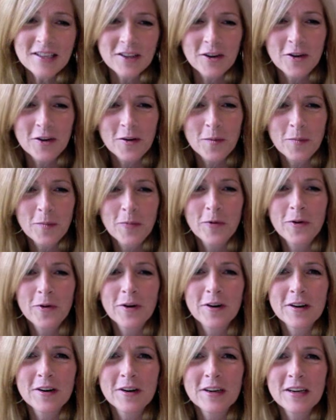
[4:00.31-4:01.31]
girl
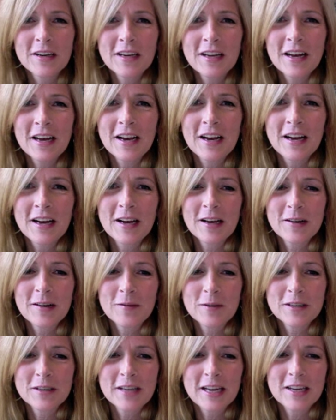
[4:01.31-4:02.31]
born
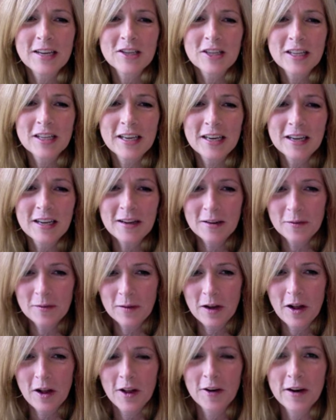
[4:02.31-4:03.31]
was Angelina. We
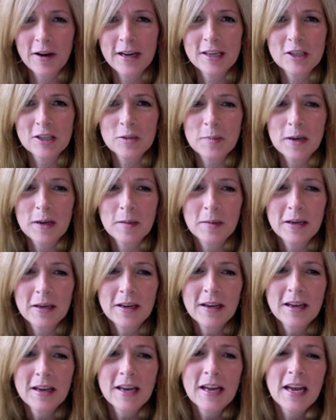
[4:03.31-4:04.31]
call her Angie Baby.
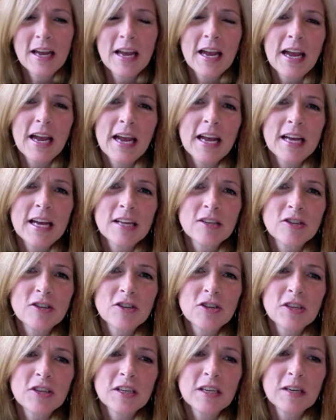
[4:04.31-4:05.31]
And
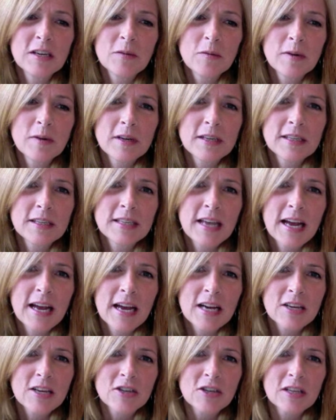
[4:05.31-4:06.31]
she was
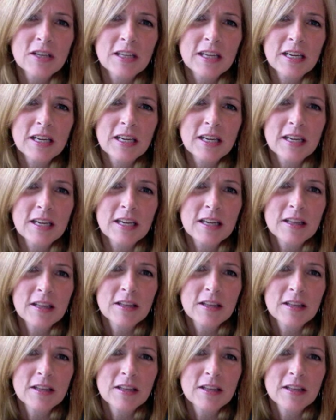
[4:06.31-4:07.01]
actually the